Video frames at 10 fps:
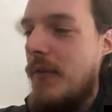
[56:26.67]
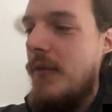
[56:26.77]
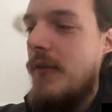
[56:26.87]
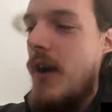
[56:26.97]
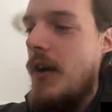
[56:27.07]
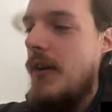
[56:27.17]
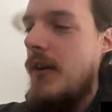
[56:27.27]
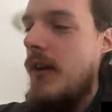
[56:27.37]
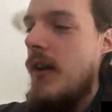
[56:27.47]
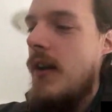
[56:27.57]

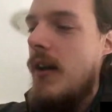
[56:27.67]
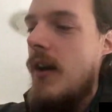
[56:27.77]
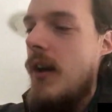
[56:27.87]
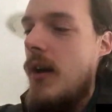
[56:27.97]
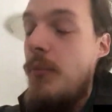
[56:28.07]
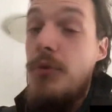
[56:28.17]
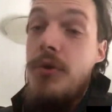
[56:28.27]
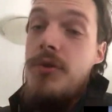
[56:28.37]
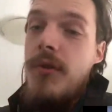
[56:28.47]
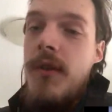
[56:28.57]
Vardar.
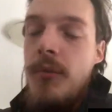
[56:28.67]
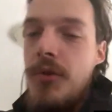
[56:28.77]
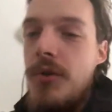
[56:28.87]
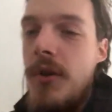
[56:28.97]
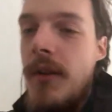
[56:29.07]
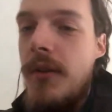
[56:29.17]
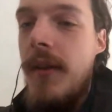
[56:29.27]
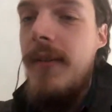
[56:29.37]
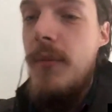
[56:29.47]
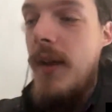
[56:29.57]
Budućnost, then we shouldn't
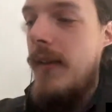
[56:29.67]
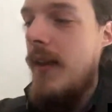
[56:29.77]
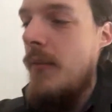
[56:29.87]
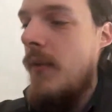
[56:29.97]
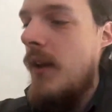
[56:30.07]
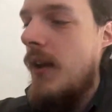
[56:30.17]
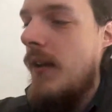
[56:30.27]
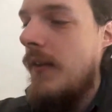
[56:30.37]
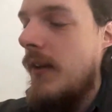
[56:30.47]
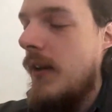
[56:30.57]
underestimate them,
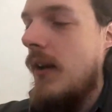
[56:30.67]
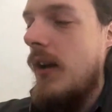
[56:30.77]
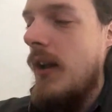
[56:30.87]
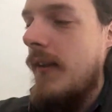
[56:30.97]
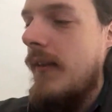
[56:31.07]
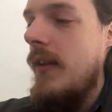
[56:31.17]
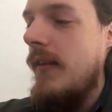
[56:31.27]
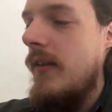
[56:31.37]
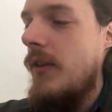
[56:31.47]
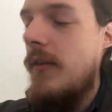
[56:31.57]
and let's
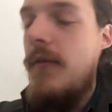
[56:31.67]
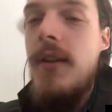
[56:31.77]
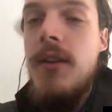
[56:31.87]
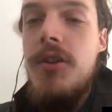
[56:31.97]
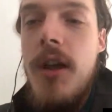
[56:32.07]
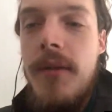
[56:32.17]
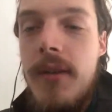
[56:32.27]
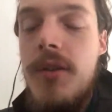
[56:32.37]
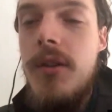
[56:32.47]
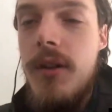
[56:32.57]
give the defending
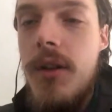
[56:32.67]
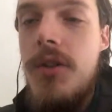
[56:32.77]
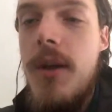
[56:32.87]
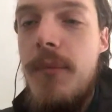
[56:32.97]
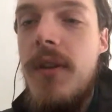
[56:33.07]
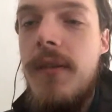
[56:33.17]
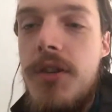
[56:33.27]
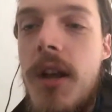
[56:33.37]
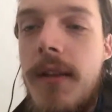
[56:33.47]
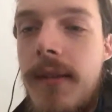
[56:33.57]
champions a
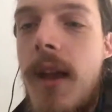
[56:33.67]
chance.